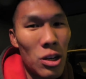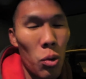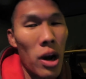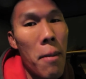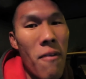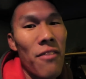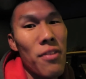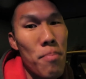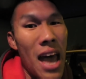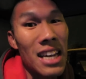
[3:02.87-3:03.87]
You wanna eff
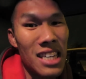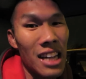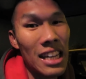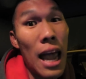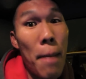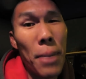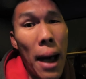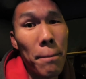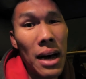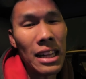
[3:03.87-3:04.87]
a bad dolly and
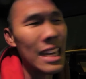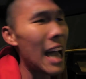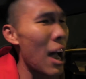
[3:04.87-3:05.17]
pop molly.